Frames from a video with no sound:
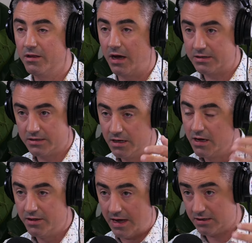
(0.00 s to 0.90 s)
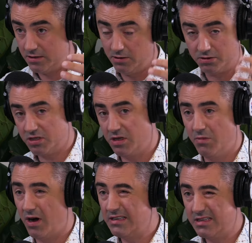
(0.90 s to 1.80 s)
That's that's not just a
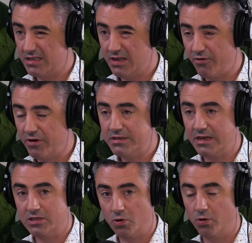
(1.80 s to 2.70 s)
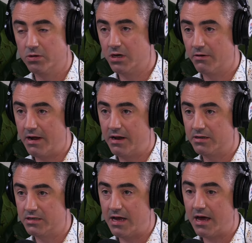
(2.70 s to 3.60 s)
mindset difference. It's also around
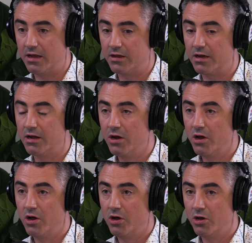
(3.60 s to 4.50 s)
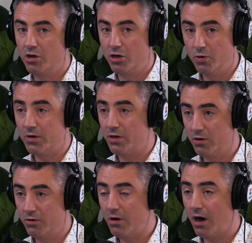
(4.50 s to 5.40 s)
understanding that you are
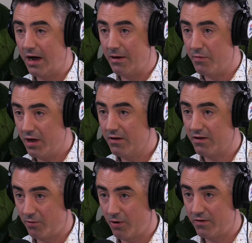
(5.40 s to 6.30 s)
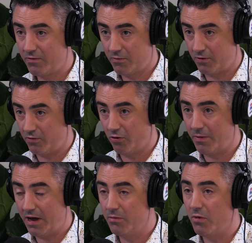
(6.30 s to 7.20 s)
you, I am me, as I always sort of
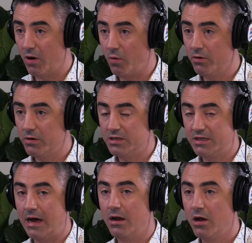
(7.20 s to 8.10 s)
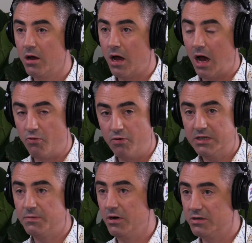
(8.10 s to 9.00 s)
talk about in my world, is that a
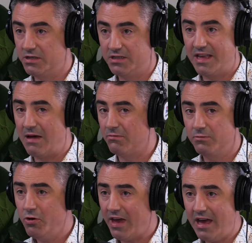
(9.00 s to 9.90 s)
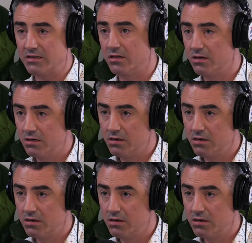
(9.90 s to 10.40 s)
rich person is them. Who cares?